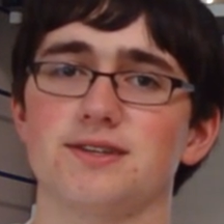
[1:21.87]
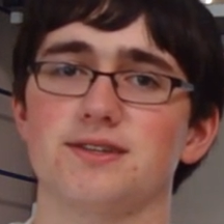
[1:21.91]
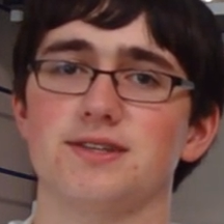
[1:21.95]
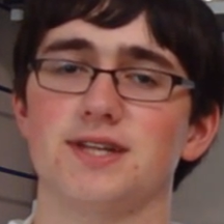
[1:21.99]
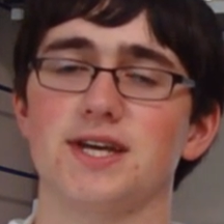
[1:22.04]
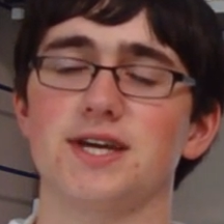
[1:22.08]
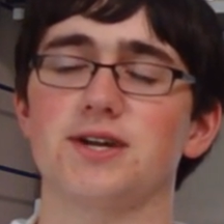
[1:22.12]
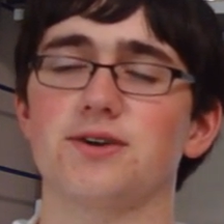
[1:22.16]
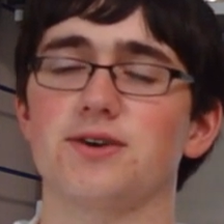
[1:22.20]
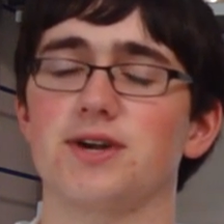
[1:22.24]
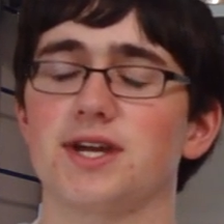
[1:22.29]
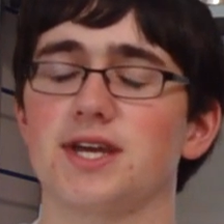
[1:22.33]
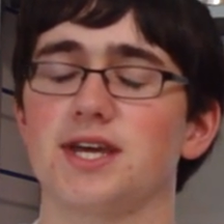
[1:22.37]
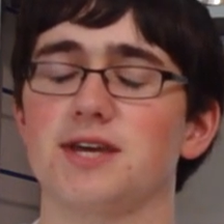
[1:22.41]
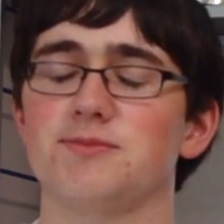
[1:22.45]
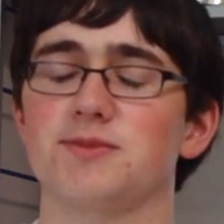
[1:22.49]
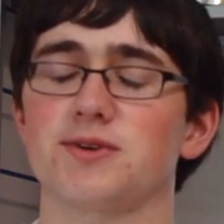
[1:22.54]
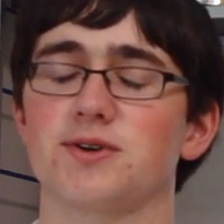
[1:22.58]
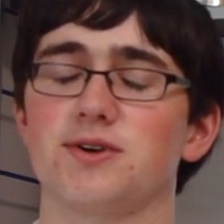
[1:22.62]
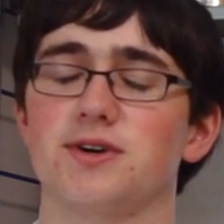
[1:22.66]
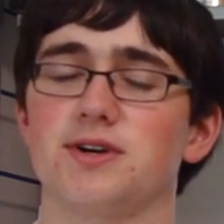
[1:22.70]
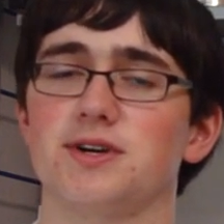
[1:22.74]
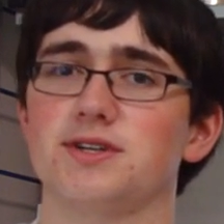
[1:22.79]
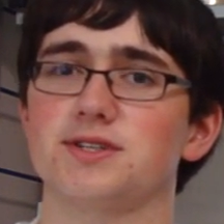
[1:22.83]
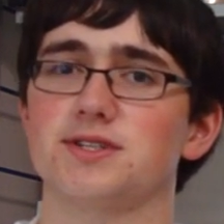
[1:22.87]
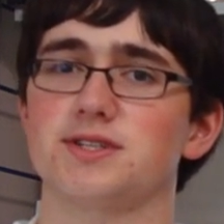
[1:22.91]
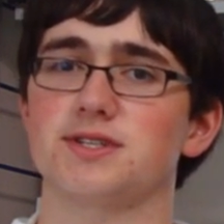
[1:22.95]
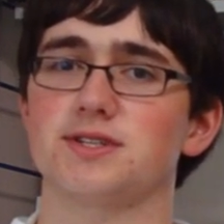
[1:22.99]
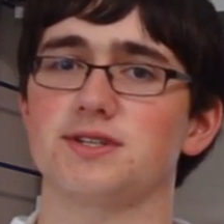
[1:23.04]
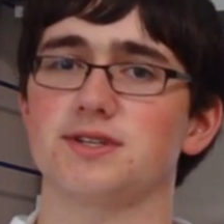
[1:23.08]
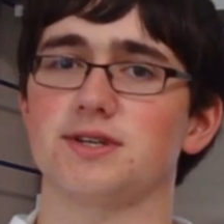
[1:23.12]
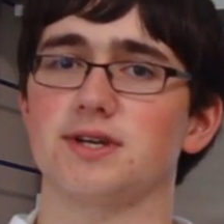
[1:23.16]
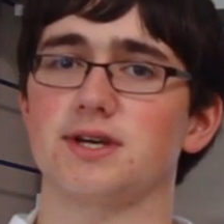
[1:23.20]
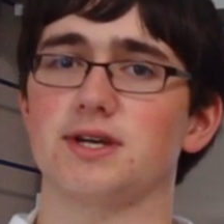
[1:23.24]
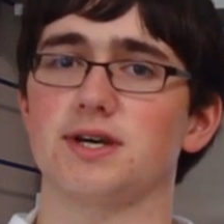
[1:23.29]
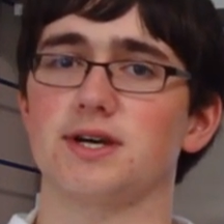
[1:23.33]
later I came across
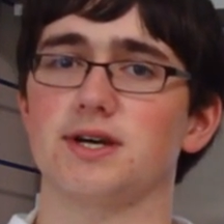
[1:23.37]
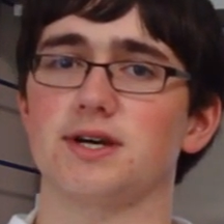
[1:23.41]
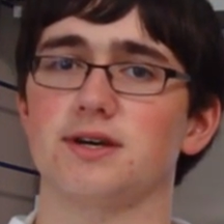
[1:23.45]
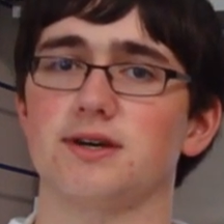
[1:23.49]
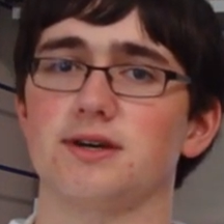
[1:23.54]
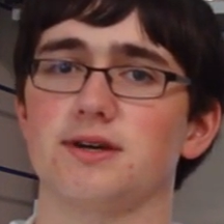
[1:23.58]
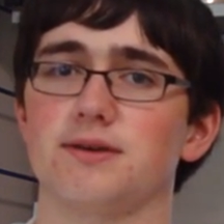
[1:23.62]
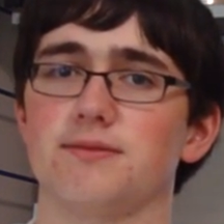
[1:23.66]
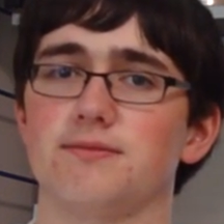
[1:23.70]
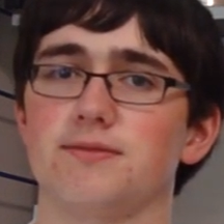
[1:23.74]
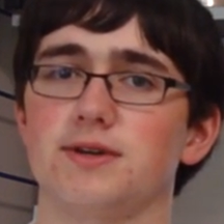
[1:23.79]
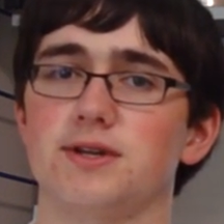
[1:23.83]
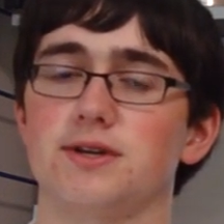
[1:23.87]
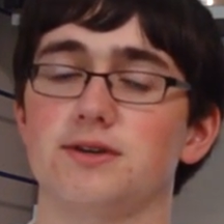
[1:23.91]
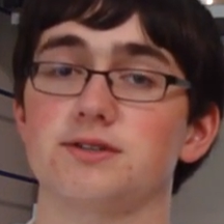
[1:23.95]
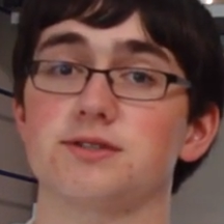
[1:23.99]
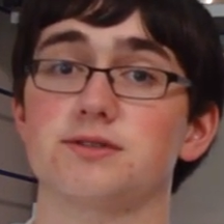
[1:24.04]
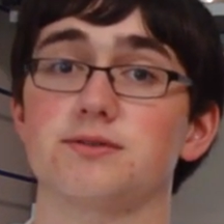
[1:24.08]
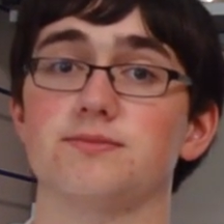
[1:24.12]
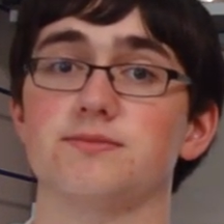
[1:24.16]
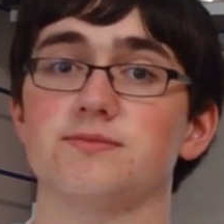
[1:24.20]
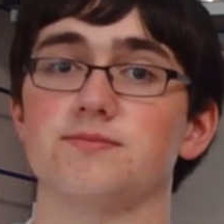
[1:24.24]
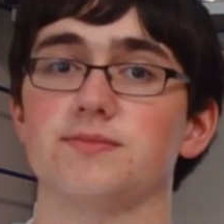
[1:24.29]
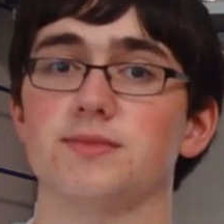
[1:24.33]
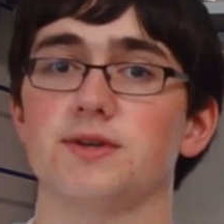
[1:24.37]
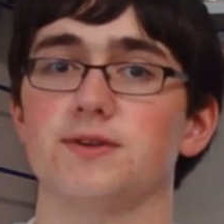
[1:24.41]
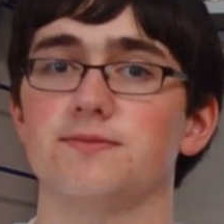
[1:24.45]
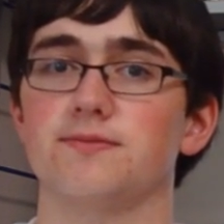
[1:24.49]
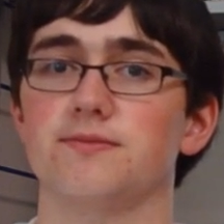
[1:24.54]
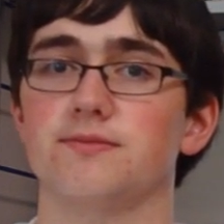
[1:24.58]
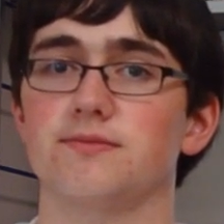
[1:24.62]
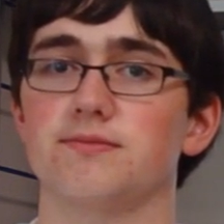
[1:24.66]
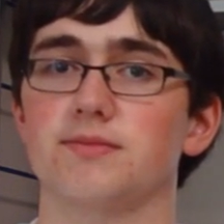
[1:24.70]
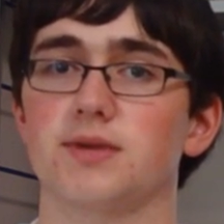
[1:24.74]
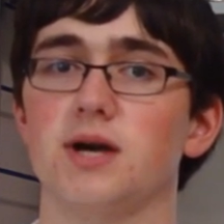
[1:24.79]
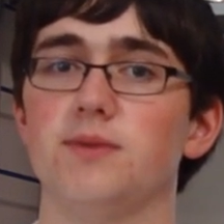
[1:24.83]
uh, videos from a
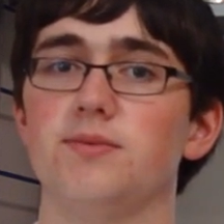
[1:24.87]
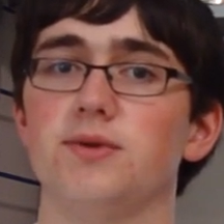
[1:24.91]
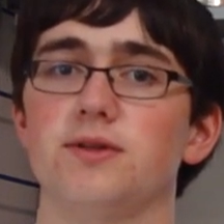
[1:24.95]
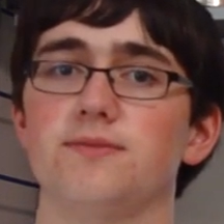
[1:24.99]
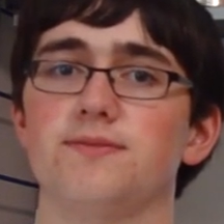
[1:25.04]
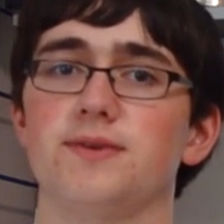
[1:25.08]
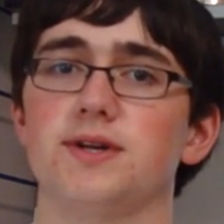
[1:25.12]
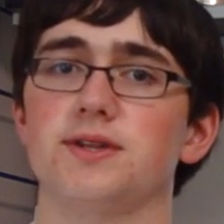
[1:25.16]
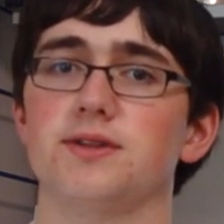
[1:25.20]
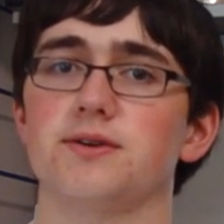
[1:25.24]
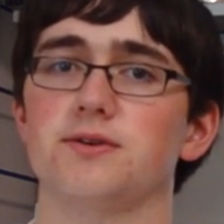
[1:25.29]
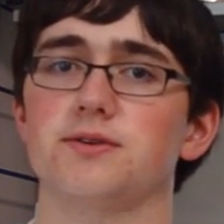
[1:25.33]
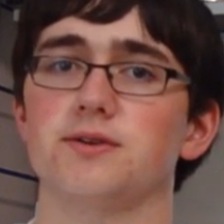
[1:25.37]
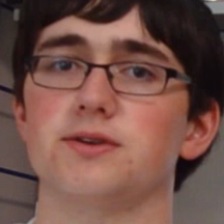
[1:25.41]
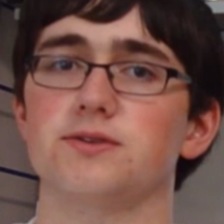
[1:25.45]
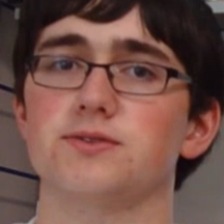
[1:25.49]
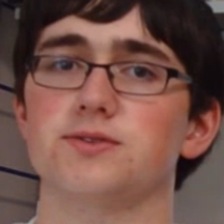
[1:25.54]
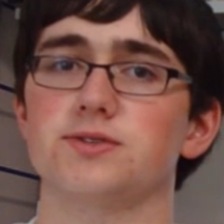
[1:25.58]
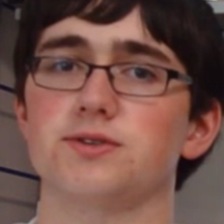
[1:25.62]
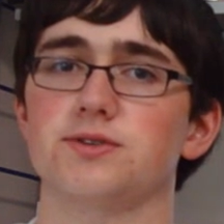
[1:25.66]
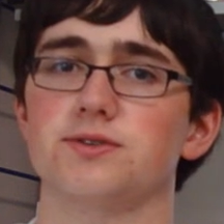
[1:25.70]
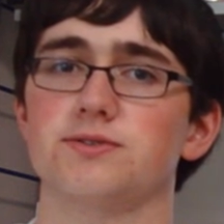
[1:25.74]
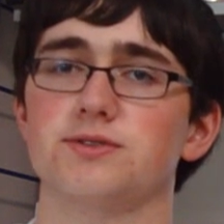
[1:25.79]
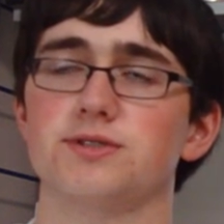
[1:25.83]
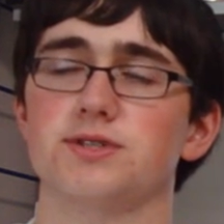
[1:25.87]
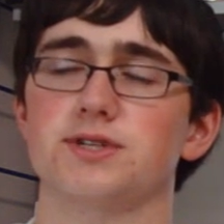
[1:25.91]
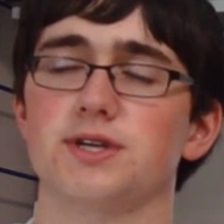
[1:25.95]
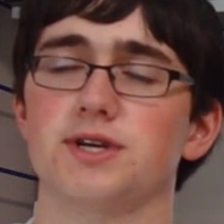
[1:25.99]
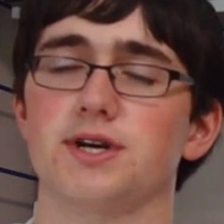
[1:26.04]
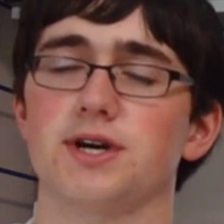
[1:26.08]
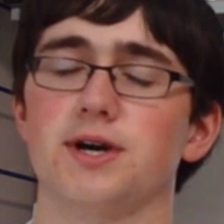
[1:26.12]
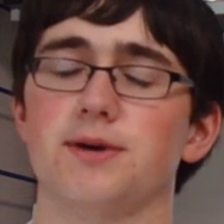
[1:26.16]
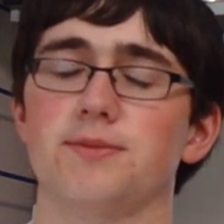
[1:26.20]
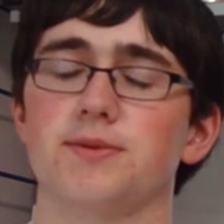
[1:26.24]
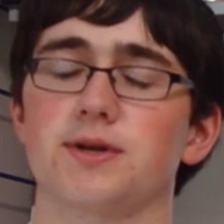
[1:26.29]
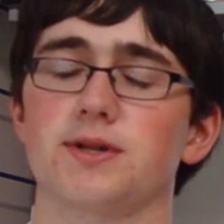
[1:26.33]
couple of other users,
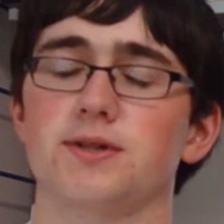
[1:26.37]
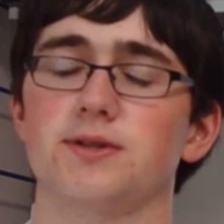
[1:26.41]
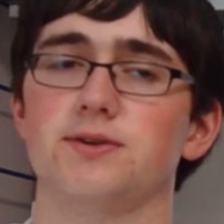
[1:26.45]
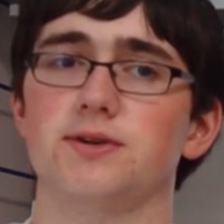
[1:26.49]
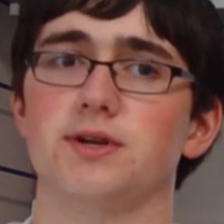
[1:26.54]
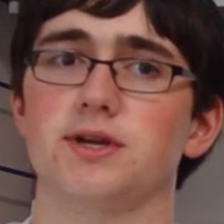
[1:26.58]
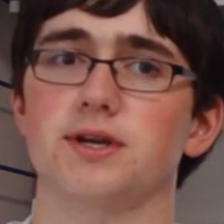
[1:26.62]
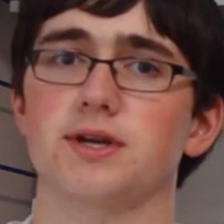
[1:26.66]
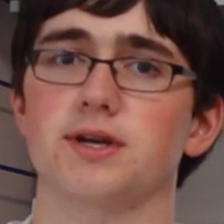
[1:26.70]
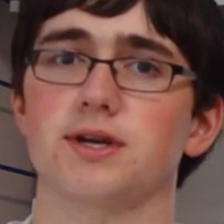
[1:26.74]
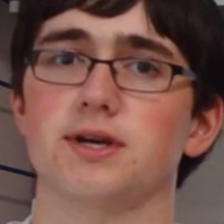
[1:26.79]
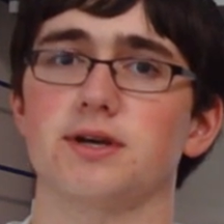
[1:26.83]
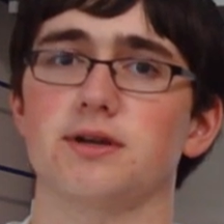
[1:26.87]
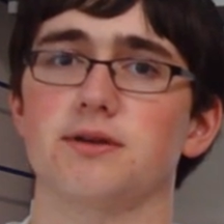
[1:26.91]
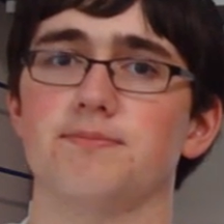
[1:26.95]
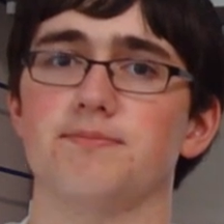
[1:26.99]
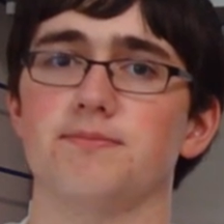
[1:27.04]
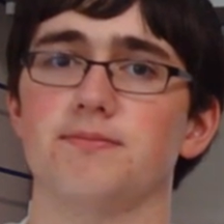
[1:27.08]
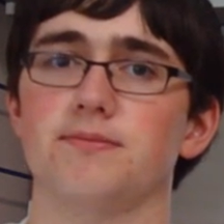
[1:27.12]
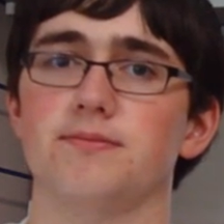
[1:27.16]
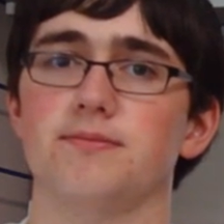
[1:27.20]
um, including uh,